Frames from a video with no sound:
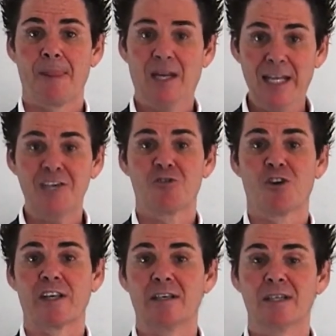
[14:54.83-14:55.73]

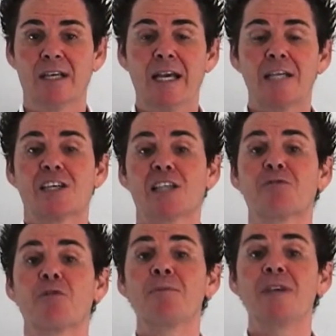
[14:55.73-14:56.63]
Literally, just
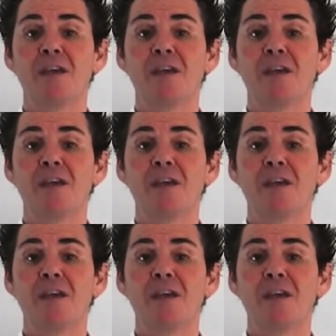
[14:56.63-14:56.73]
from the